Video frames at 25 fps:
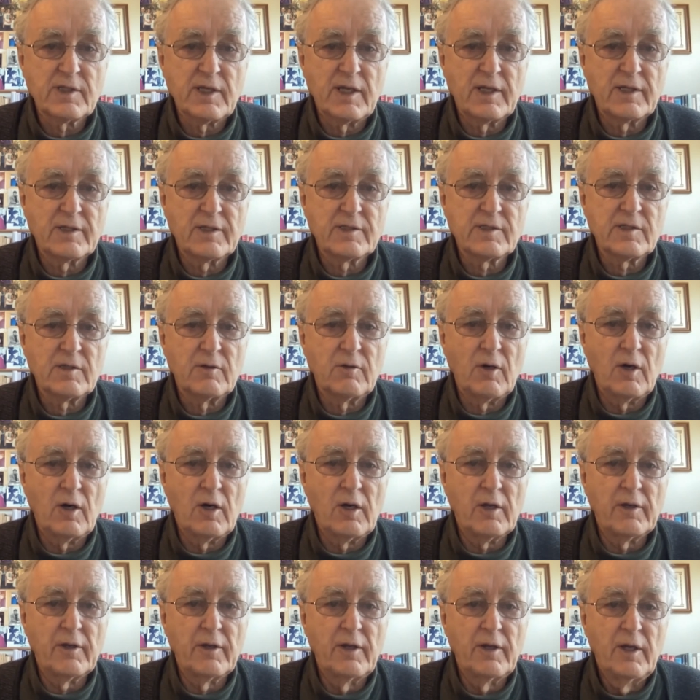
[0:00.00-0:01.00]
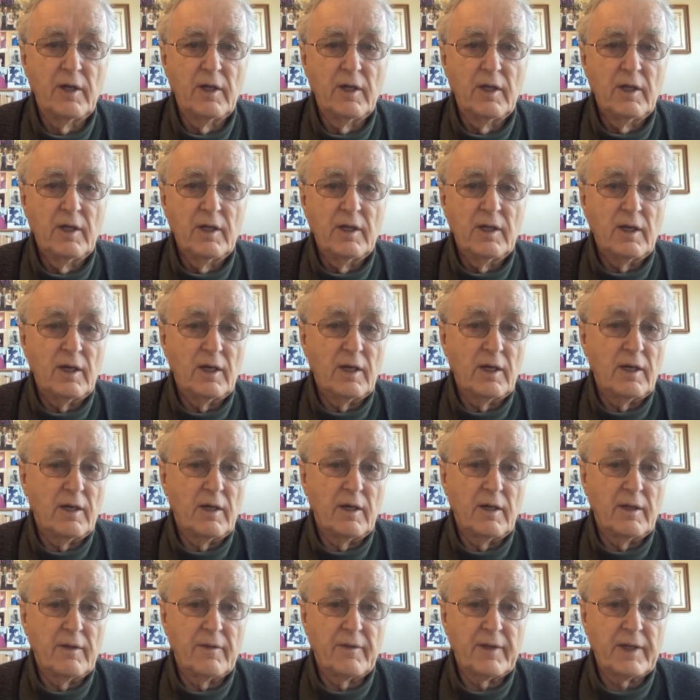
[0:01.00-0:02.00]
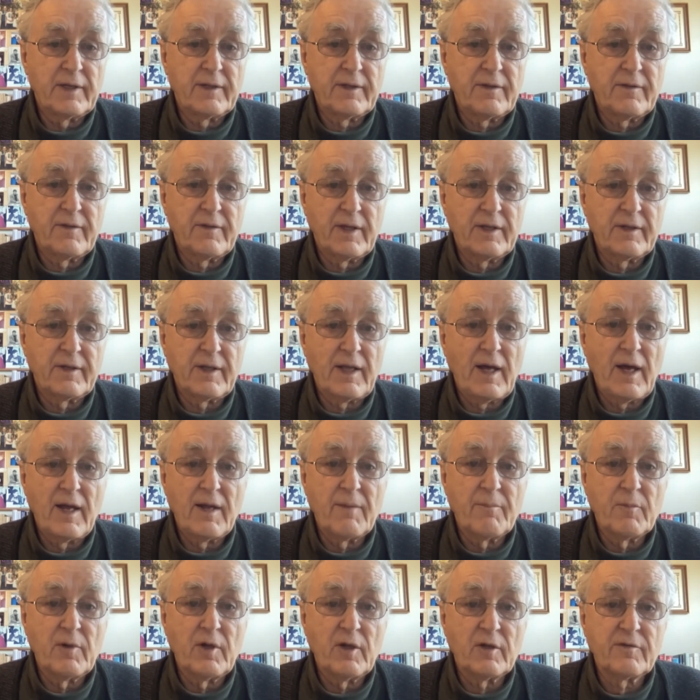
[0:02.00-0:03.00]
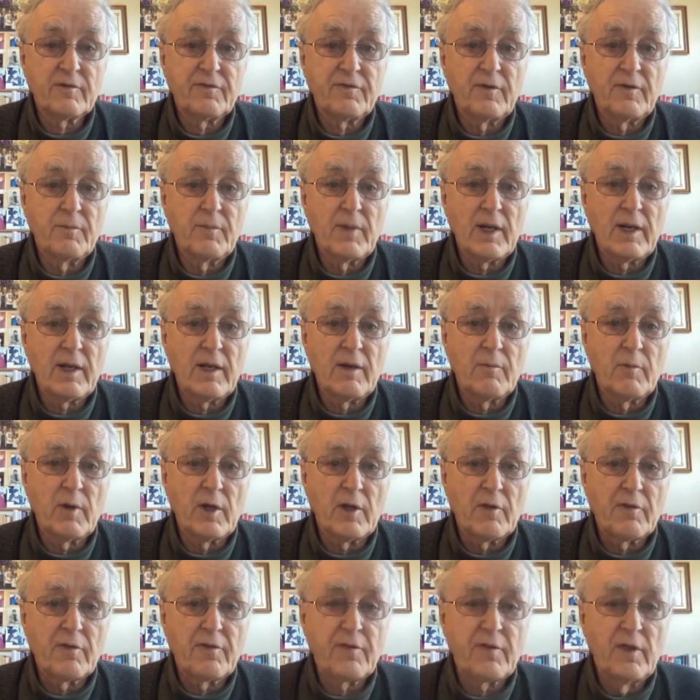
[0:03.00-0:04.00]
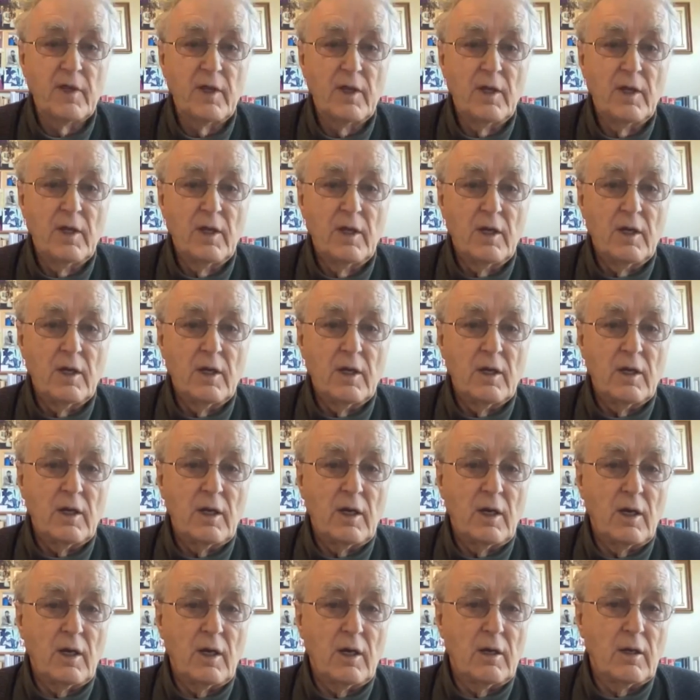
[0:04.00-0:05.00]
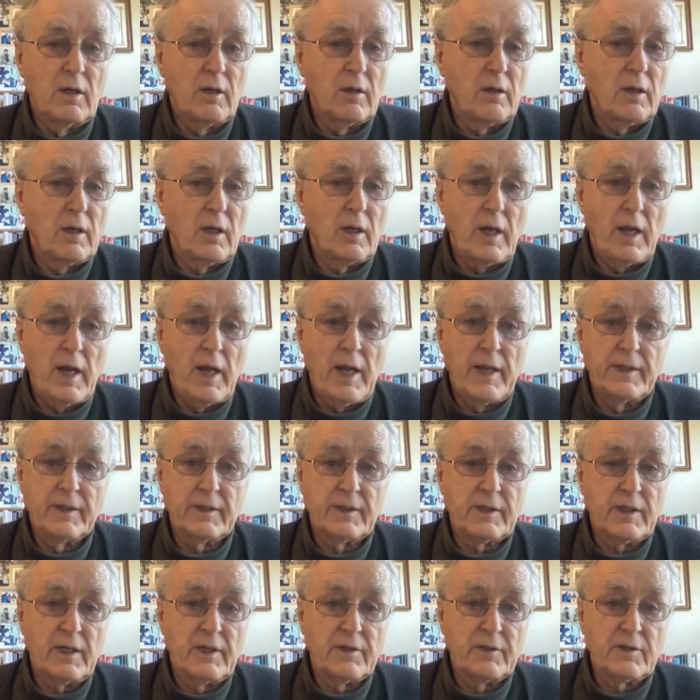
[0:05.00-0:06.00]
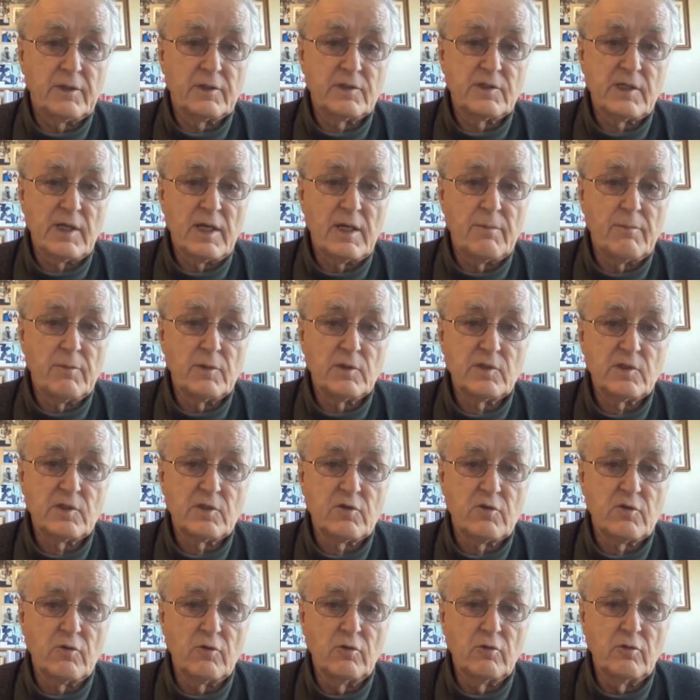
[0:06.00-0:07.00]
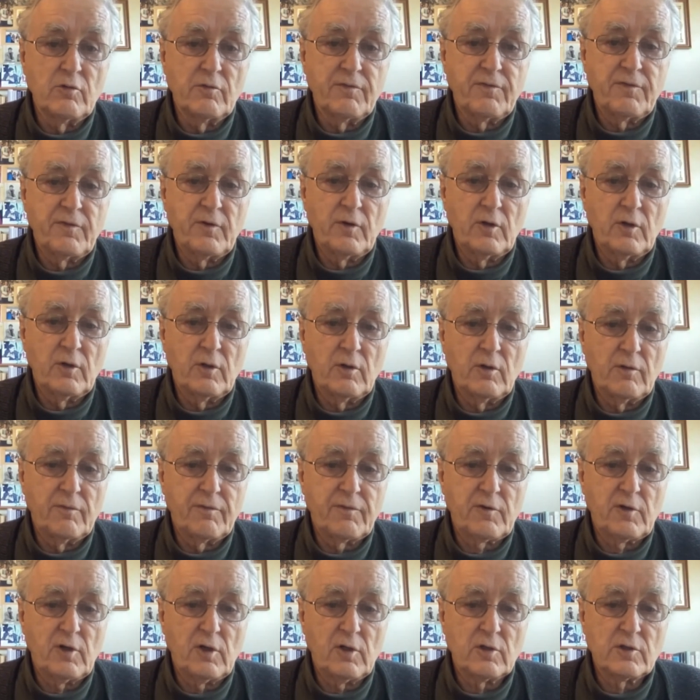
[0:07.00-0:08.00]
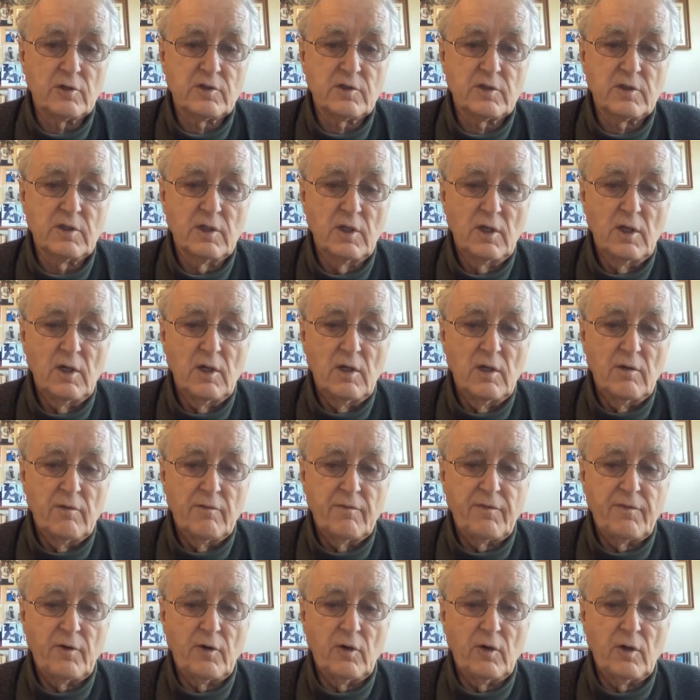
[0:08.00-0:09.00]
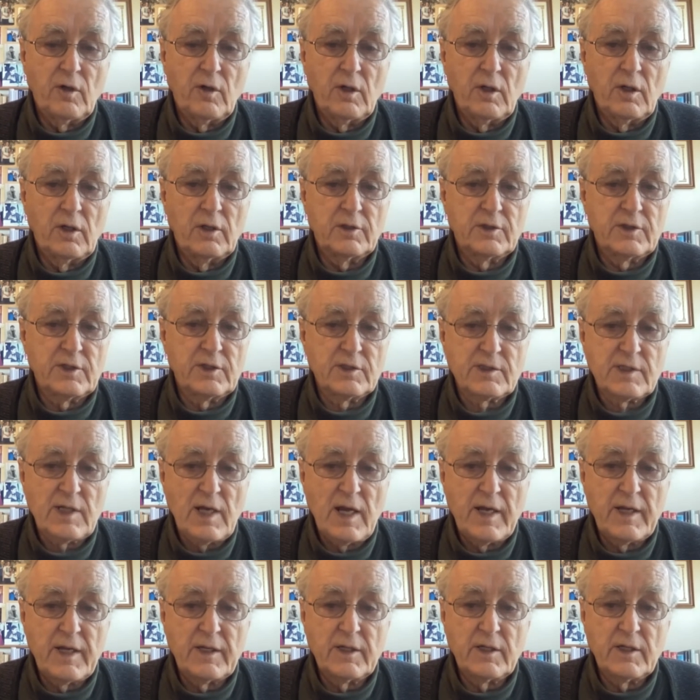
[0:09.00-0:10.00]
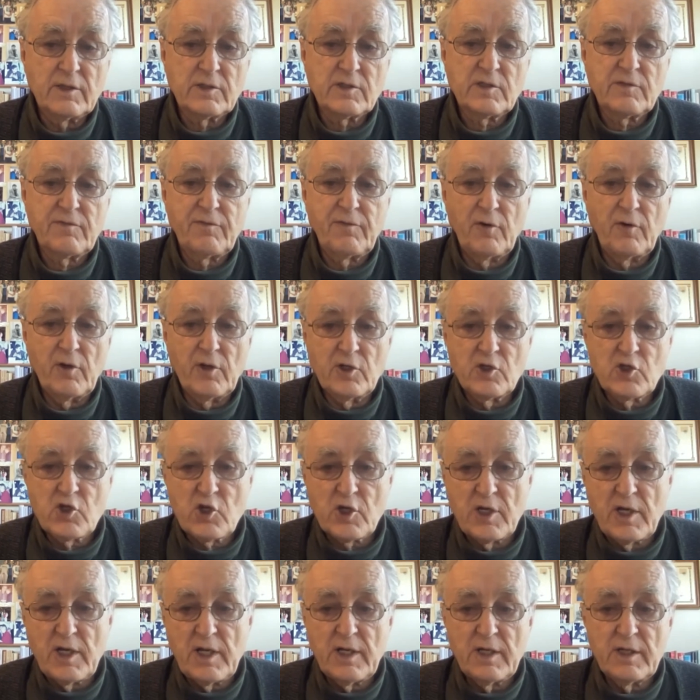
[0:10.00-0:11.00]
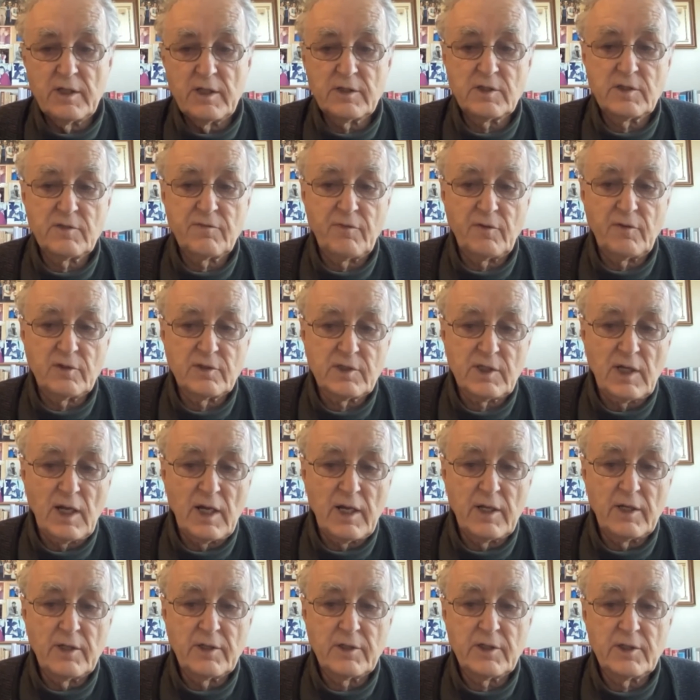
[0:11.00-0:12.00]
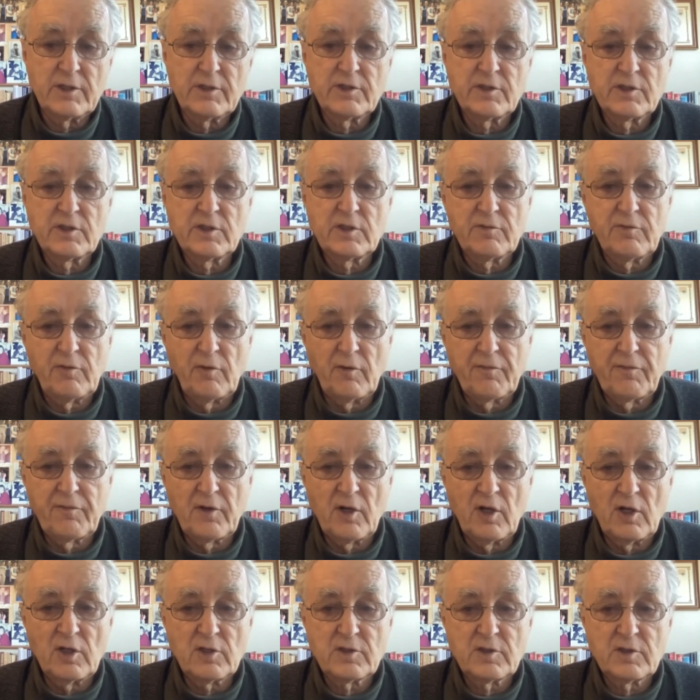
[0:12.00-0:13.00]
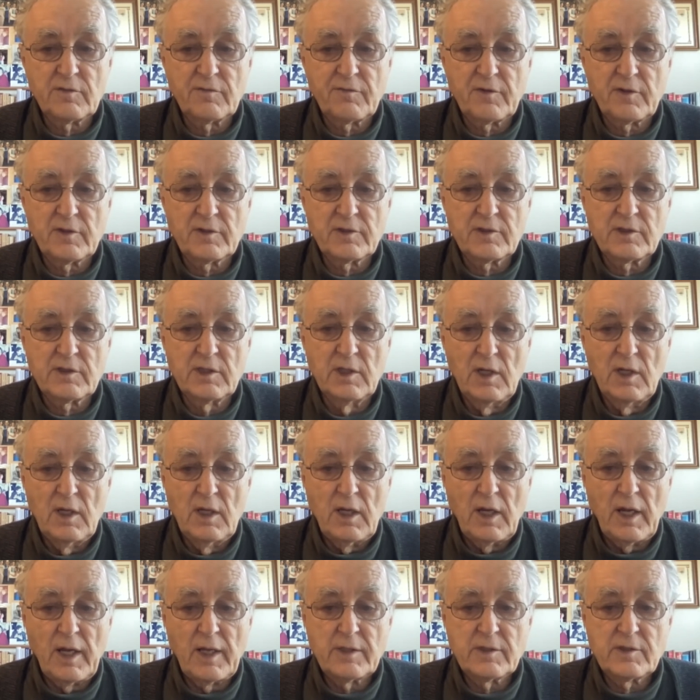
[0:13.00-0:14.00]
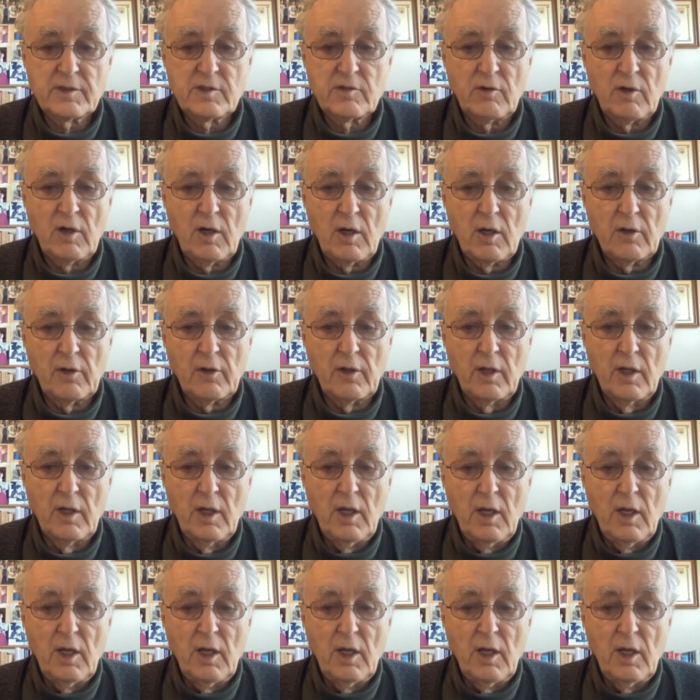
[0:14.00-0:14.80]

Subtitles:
and so on that I'm not familiar with. And the same is true for, of course, for designers, for engineers, for scientists, for philosophers, and so on.